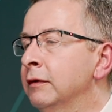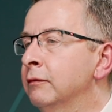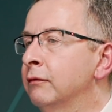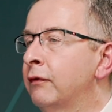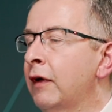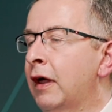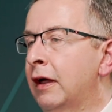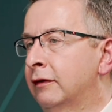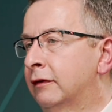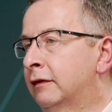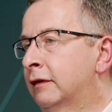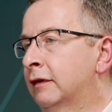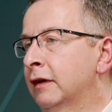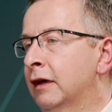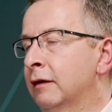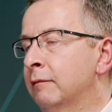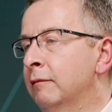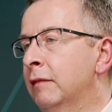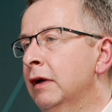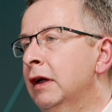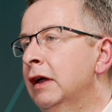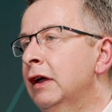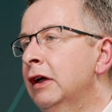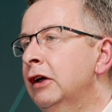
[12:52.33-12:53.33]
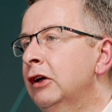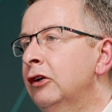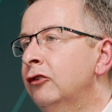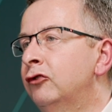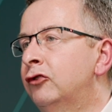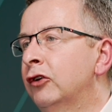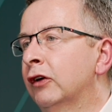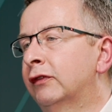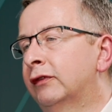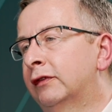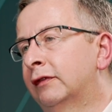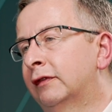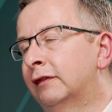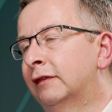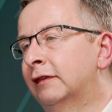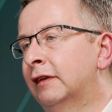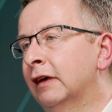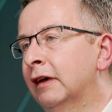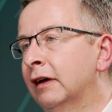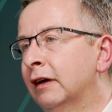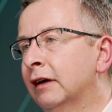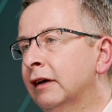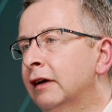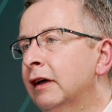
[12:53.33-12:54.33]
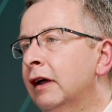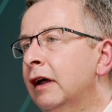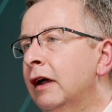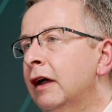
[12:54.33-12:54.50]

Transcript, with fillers: In fact, um, just uh,